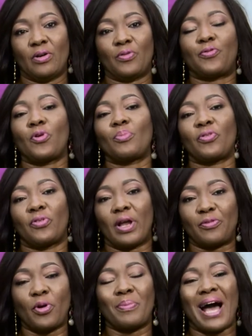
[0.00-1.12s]

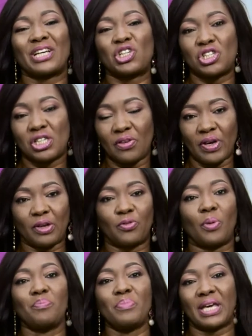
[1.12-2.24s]
from achieving,
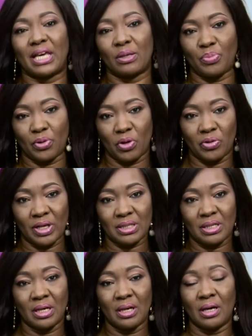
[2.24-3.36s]
from making progress.